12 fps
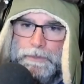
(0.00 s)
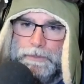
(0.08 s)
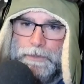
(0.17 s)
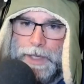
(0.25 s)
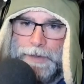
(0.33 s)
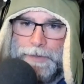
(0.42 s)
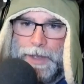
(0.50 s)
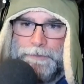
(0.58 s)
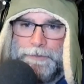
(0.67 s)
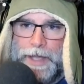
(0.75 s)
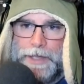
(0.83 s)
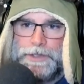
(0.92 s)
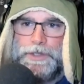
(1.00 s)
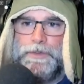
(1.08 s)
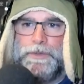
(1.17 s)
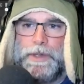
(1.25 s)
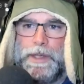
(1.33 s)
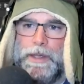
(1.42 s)
I've got
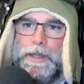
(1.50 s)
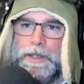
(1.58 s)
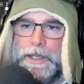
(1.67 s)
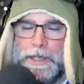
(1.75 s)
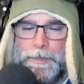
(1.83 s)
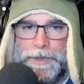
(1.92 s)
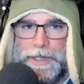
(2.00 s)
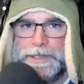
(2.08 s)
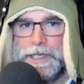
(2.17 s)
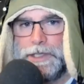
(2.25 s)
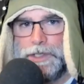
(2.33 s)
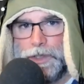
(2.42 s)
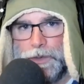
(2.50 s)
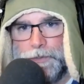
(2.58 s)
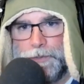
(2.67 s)
I got a couple things I can do.